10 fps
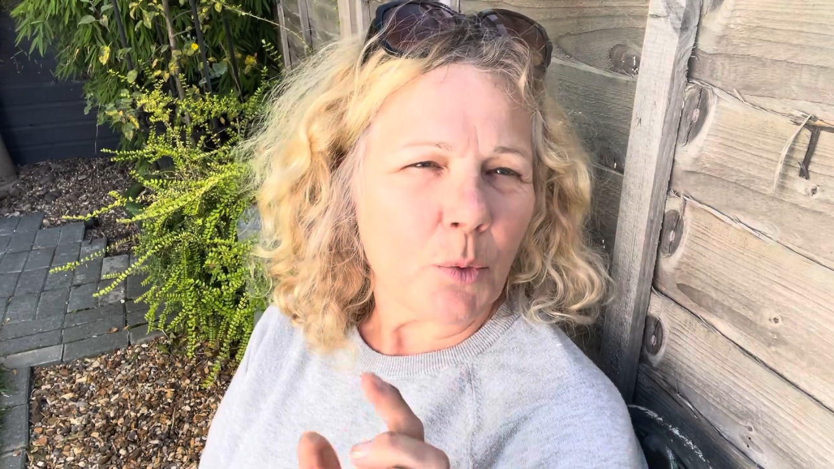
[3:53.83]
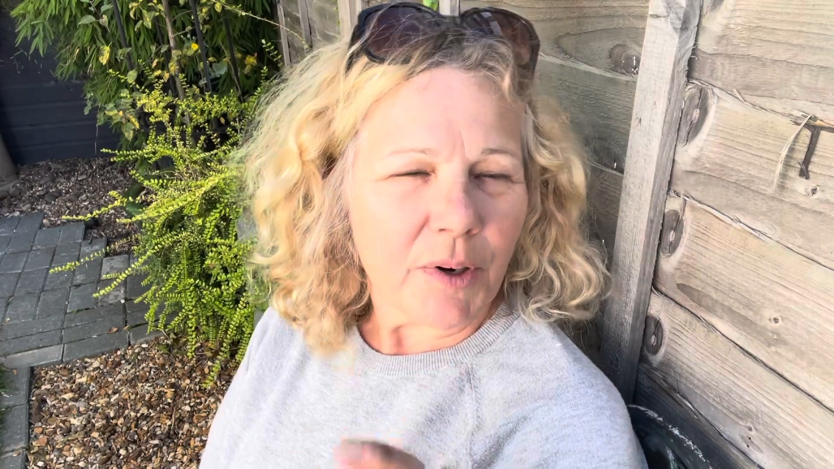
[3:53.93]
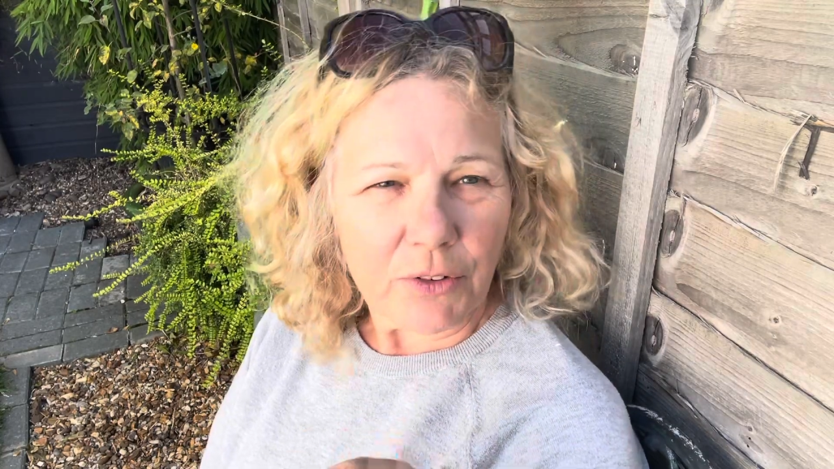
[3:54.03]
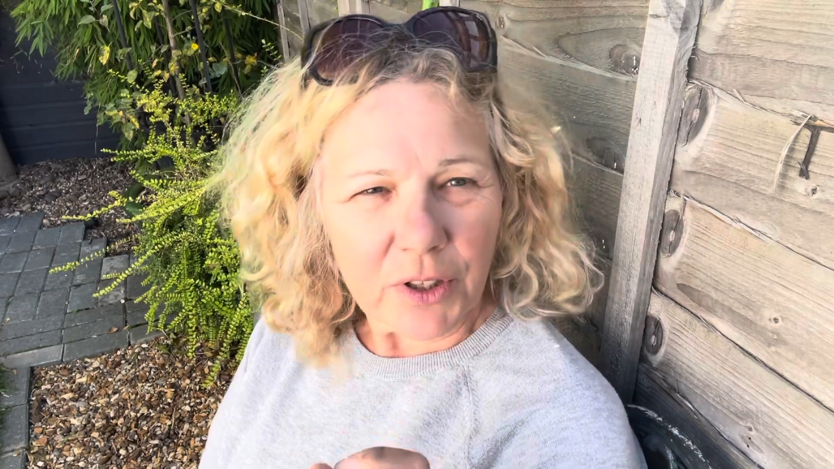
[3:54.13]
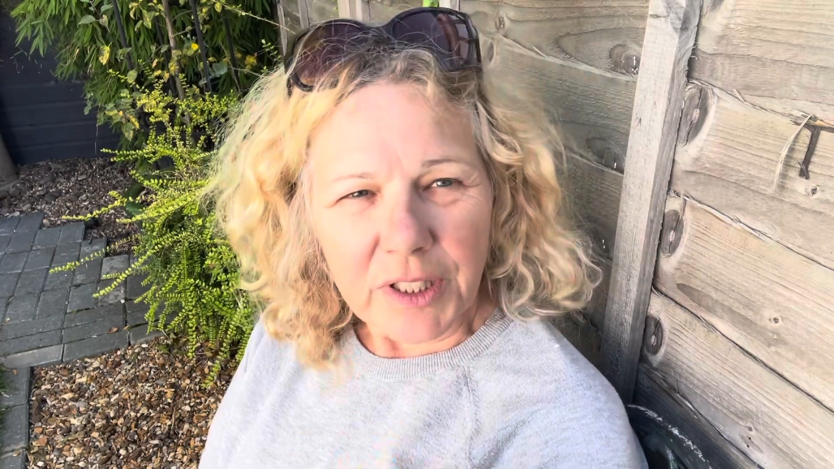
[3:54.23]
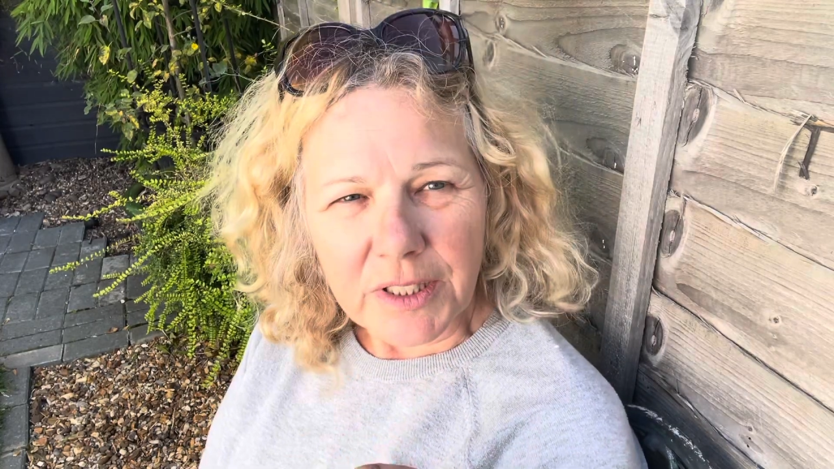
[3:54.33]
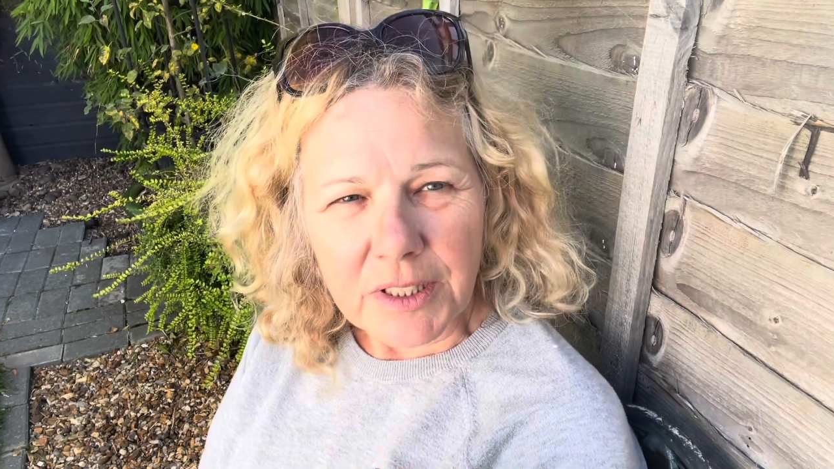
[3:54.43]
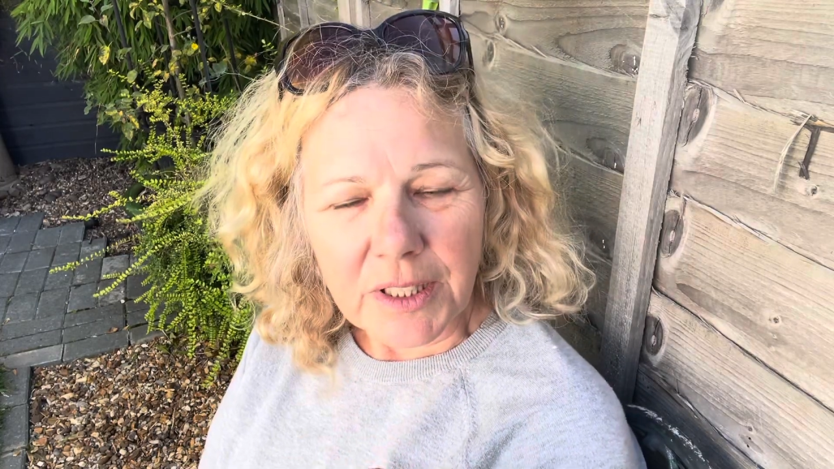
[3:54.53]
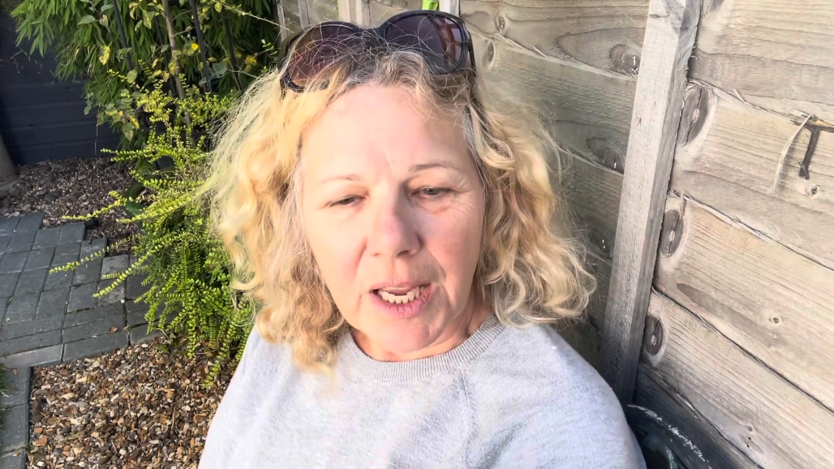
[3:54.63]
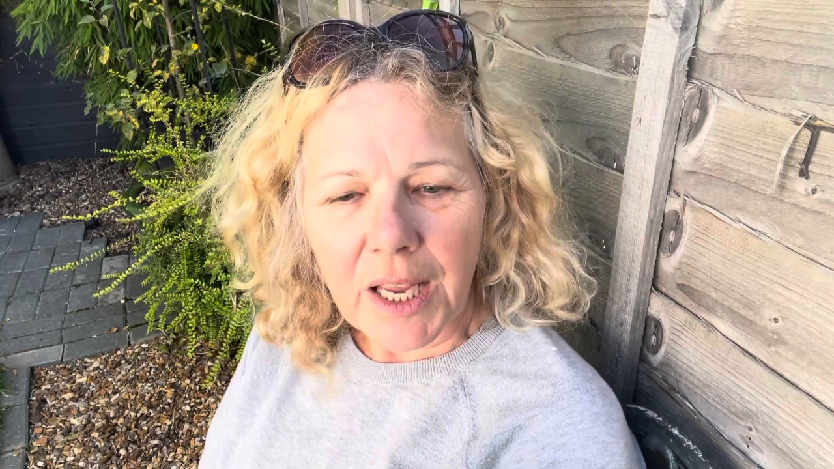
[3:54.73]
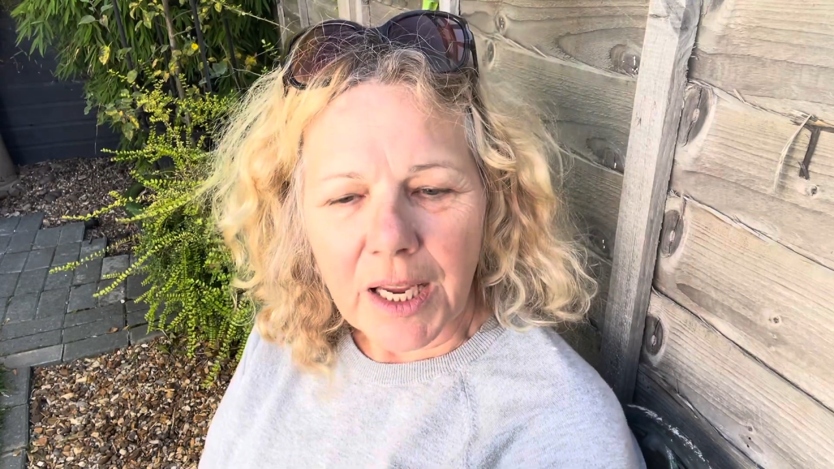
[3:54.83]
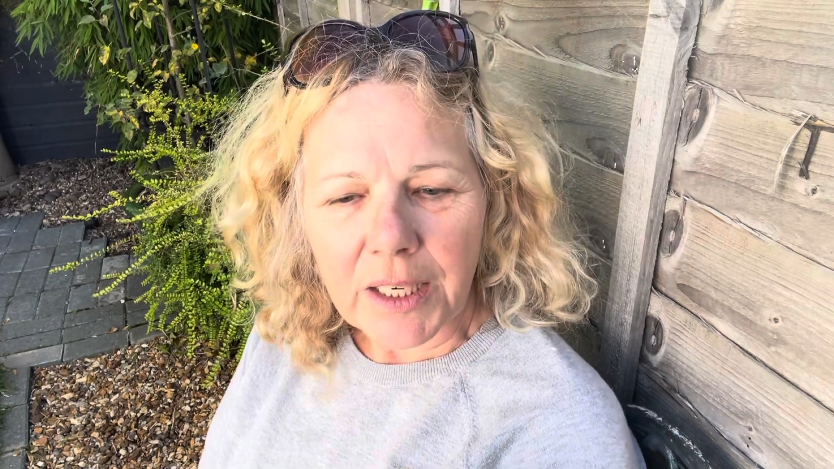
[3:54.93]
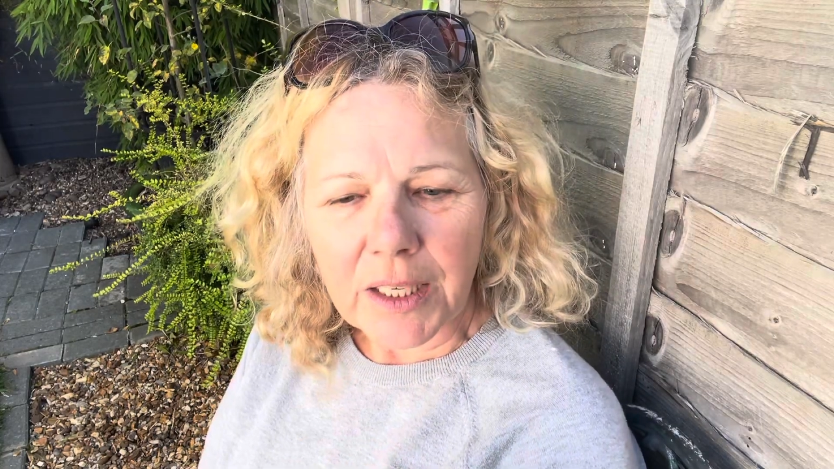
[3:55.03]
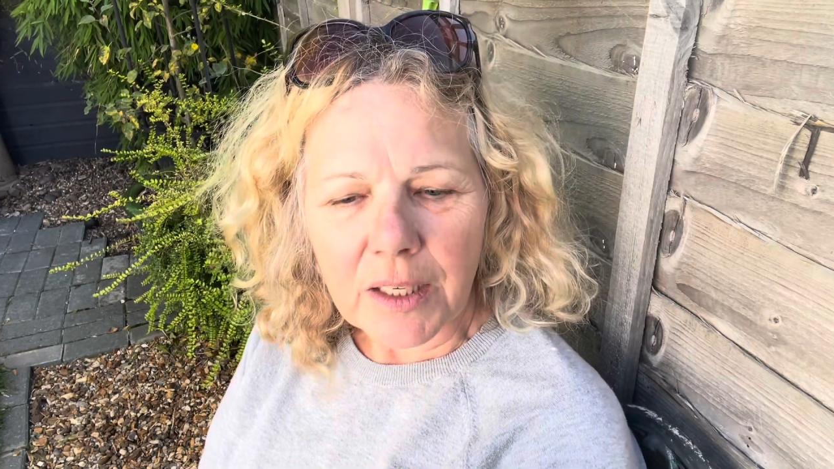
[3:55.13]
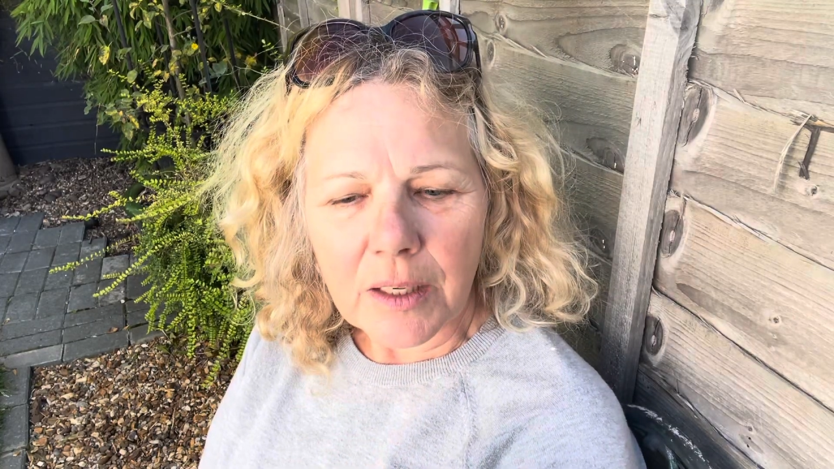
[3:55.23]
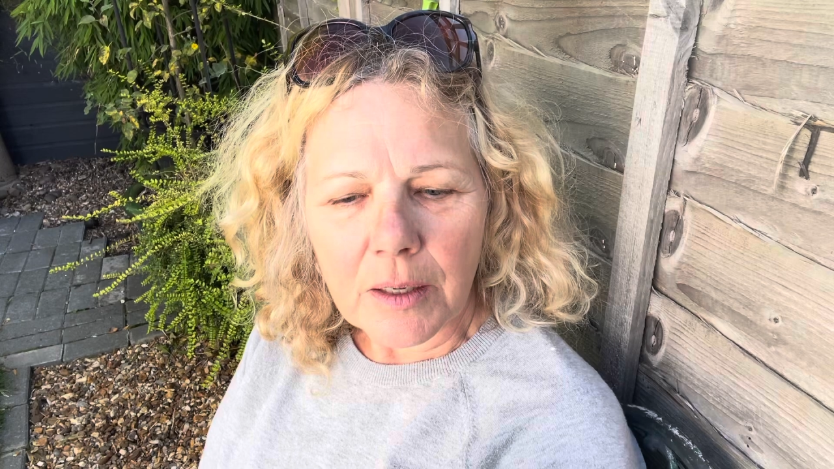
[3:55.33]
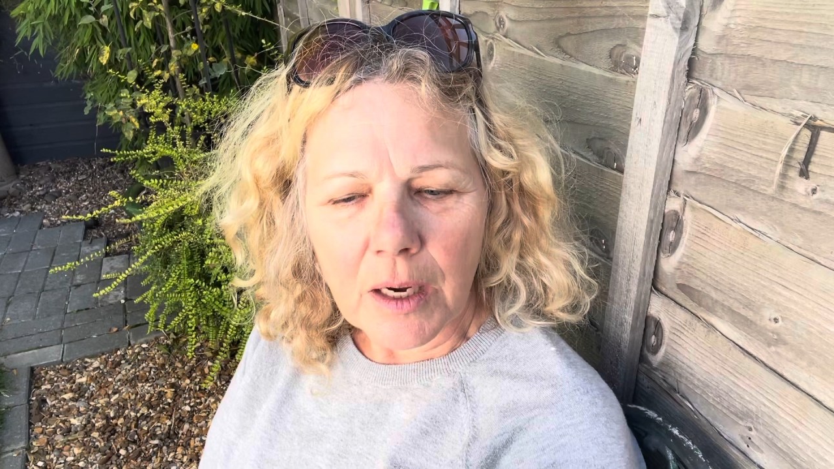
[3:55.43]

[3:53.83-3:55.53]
whether I need to get any